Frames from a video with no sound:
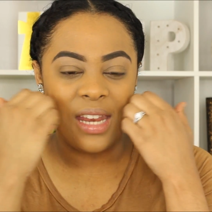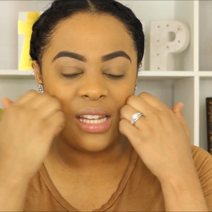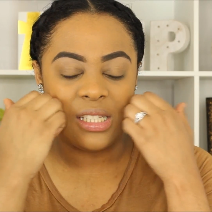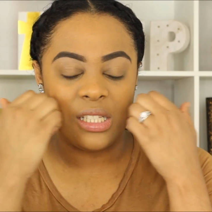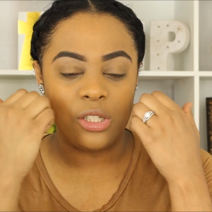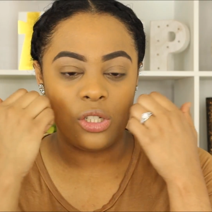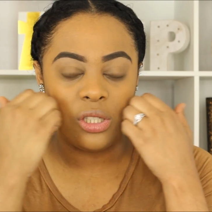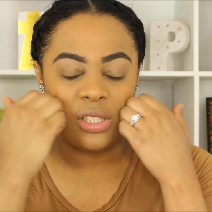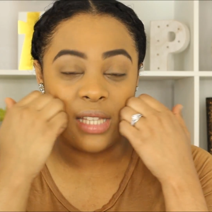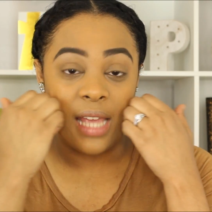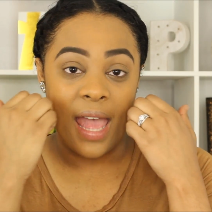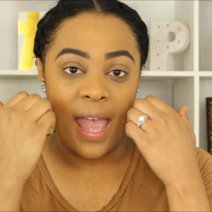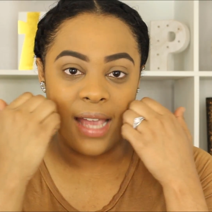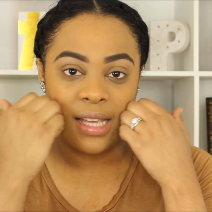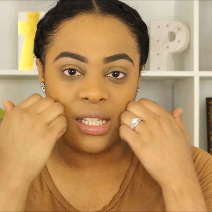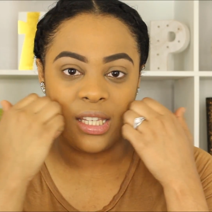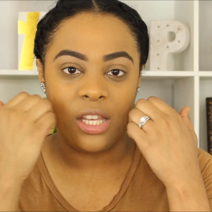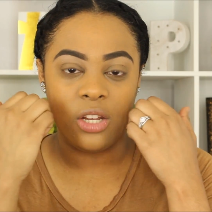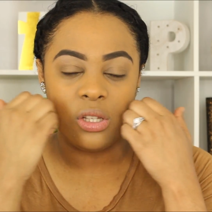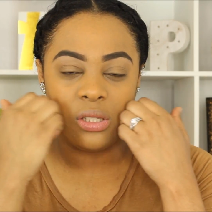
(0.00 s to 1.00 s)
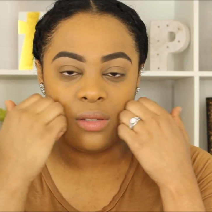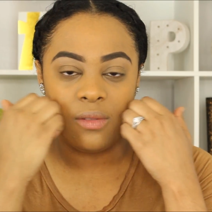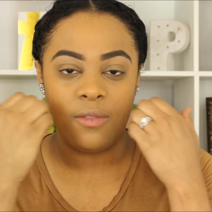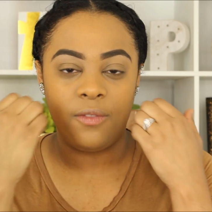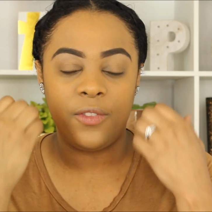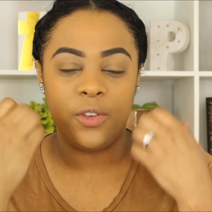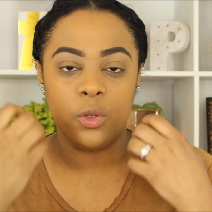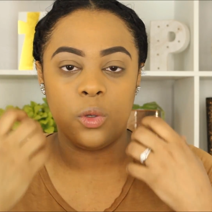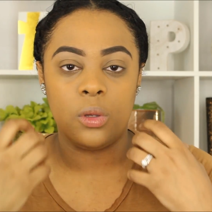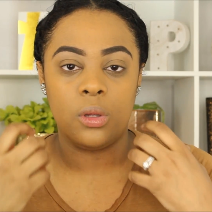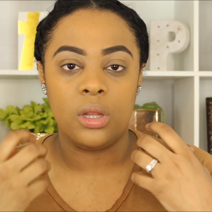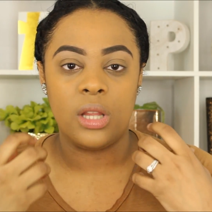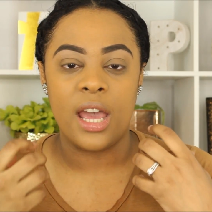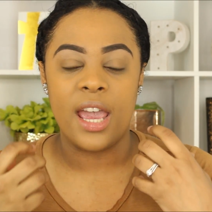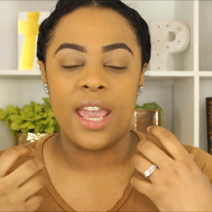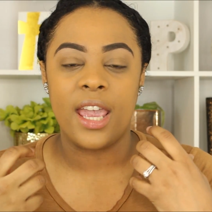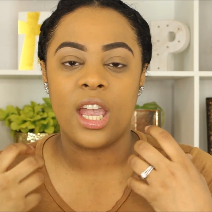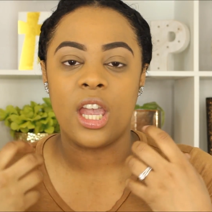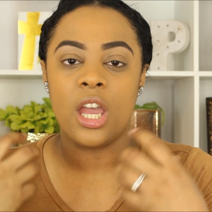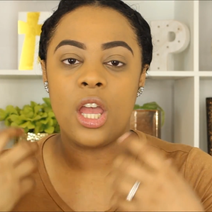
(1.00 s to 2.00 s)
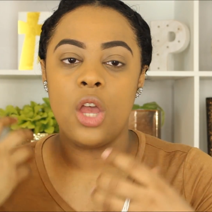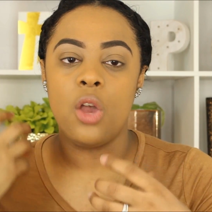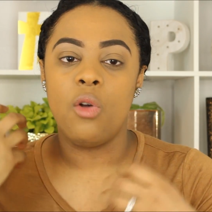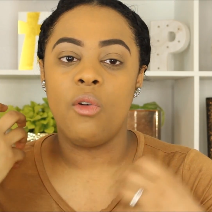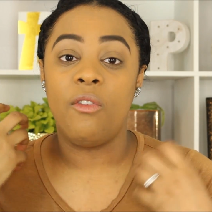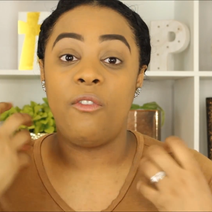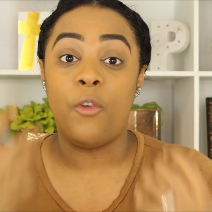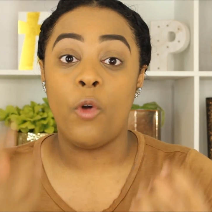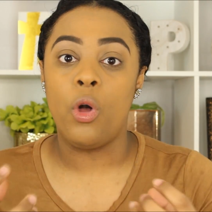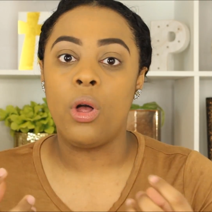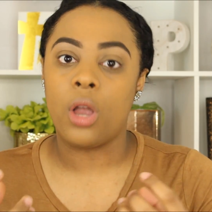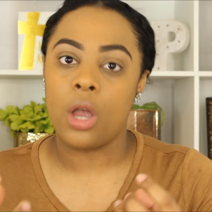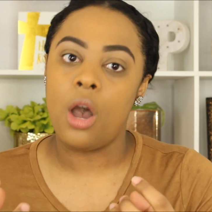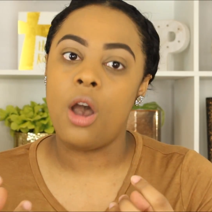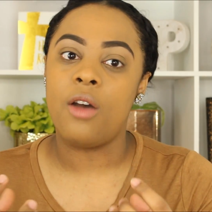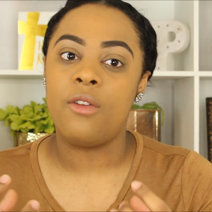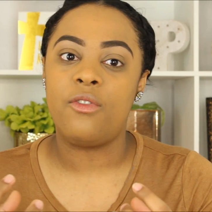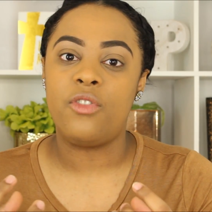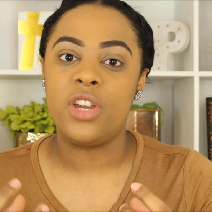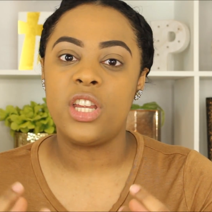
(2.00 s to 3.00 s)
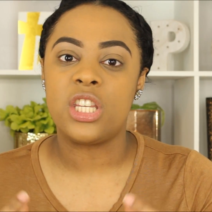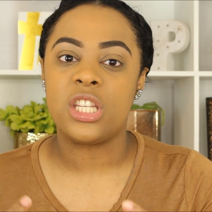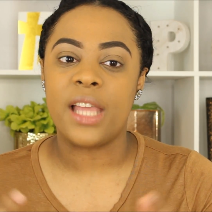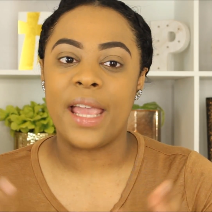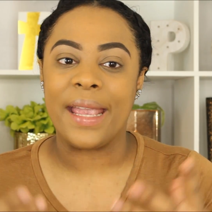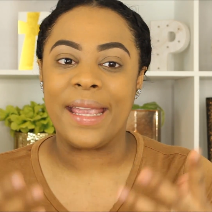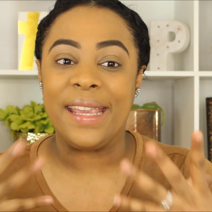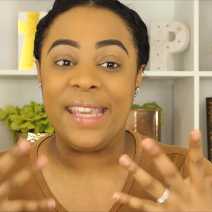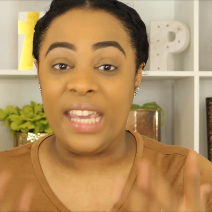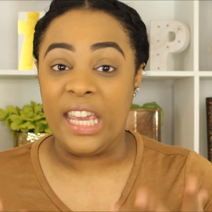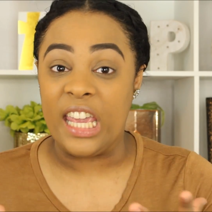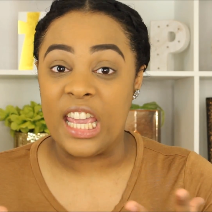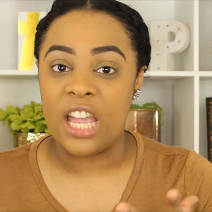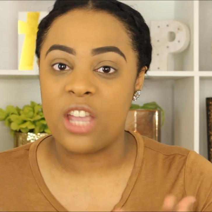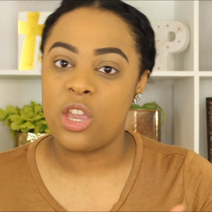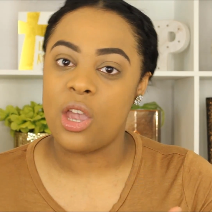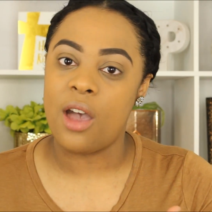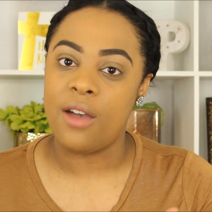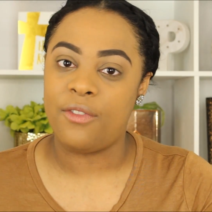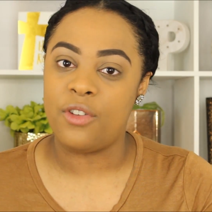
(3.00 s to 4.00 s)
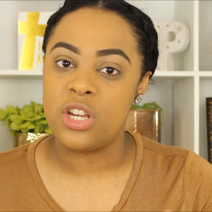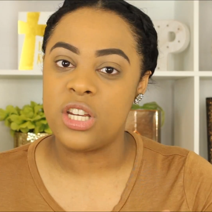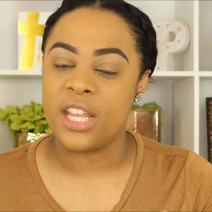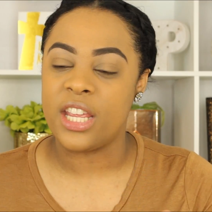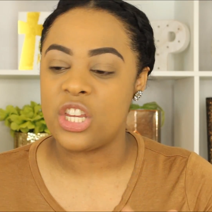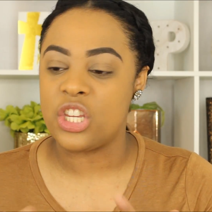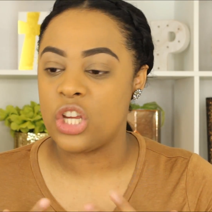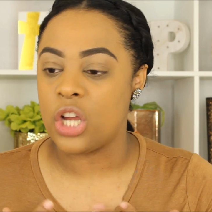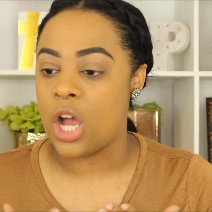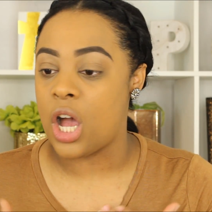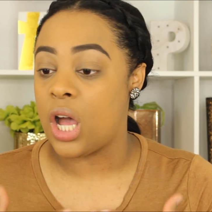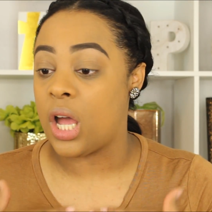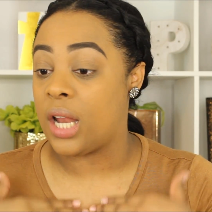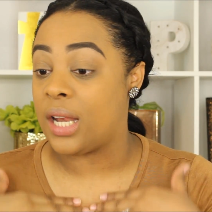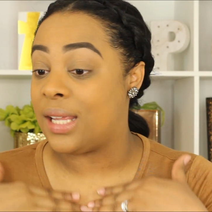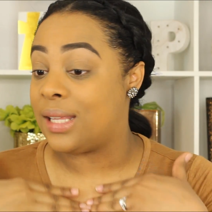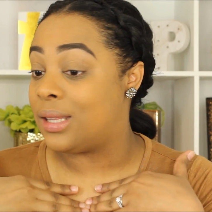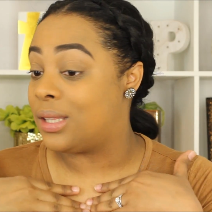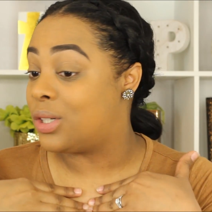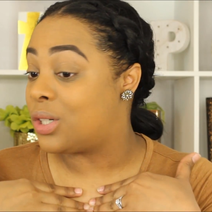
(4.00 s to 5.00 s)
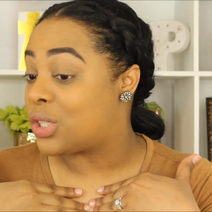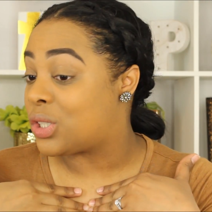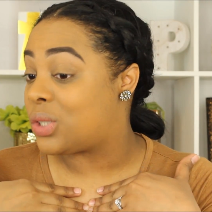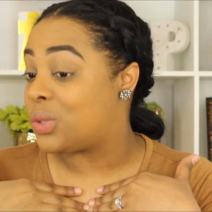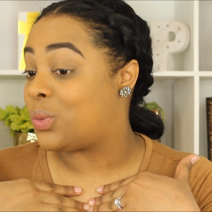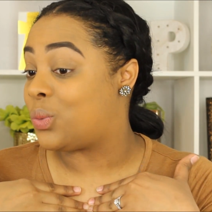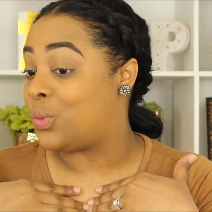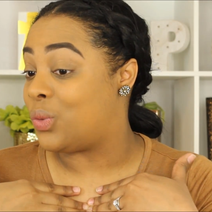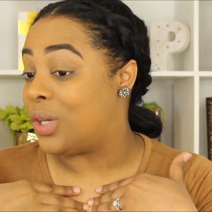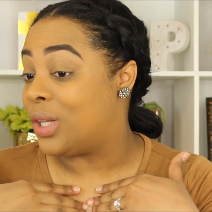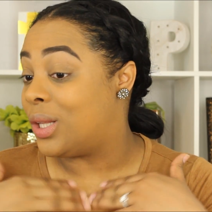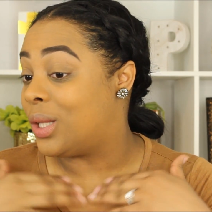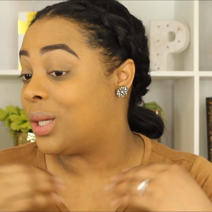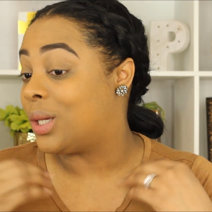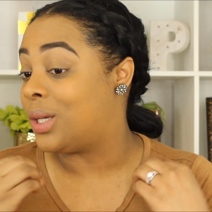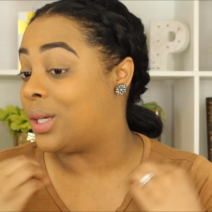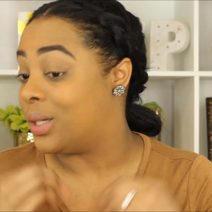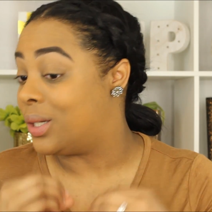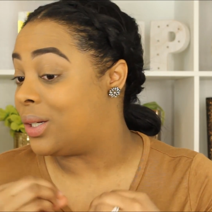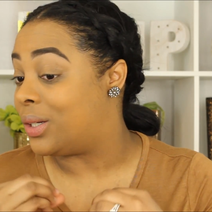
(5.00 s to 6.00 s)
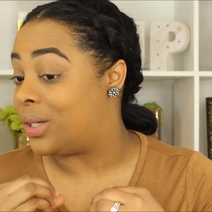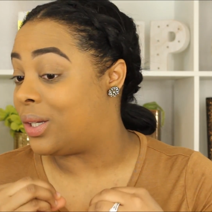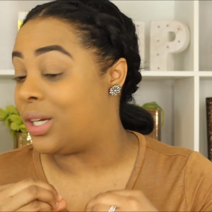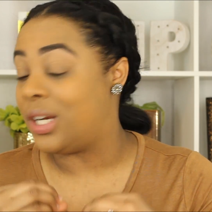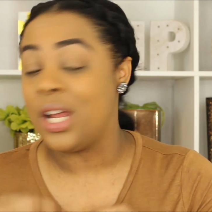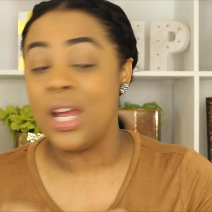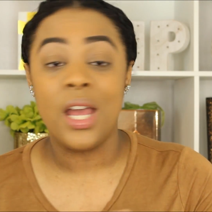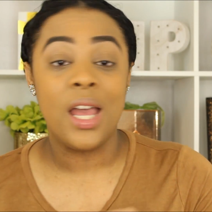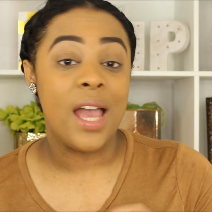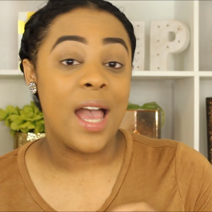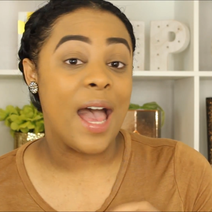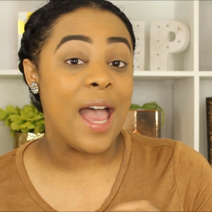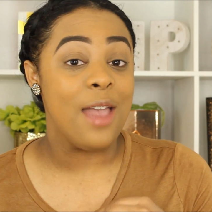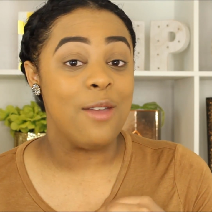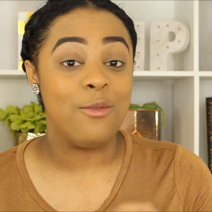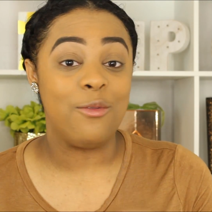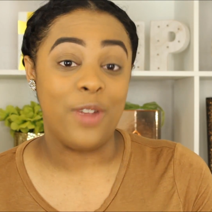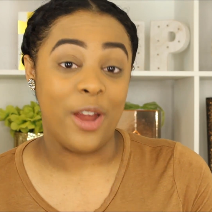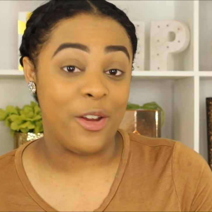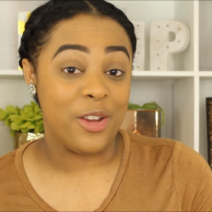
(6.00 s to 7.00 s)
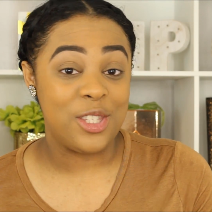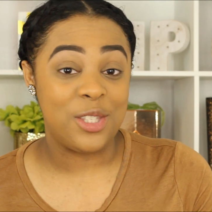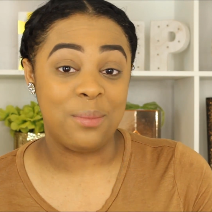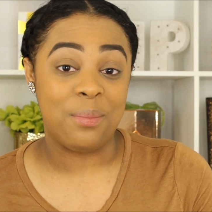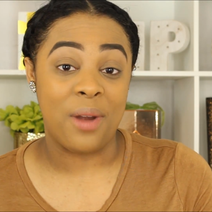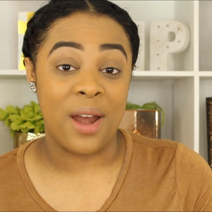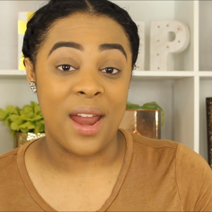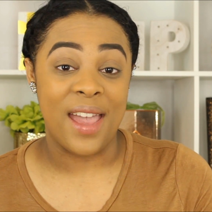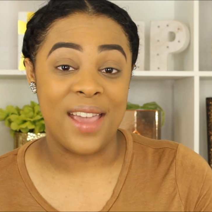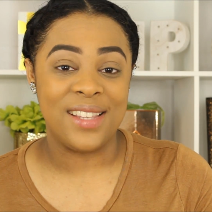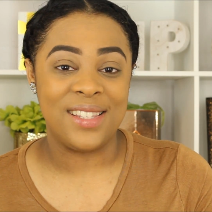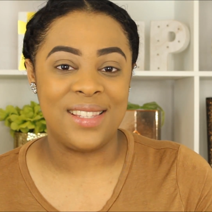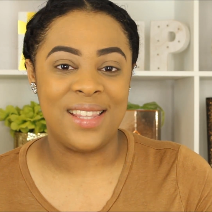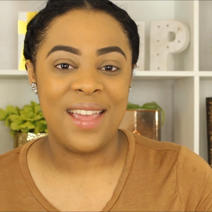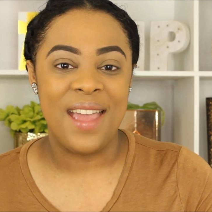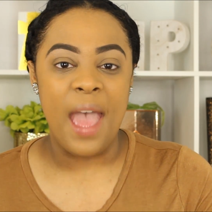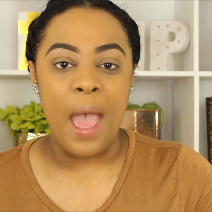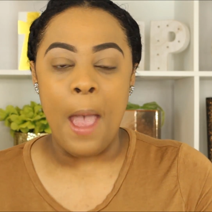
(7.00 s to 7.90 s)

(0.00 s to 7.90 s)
It's a little tacky. It doesn't feel like full coverage, like, yeah, you have foundation on. It looks really good. I'm very surprised.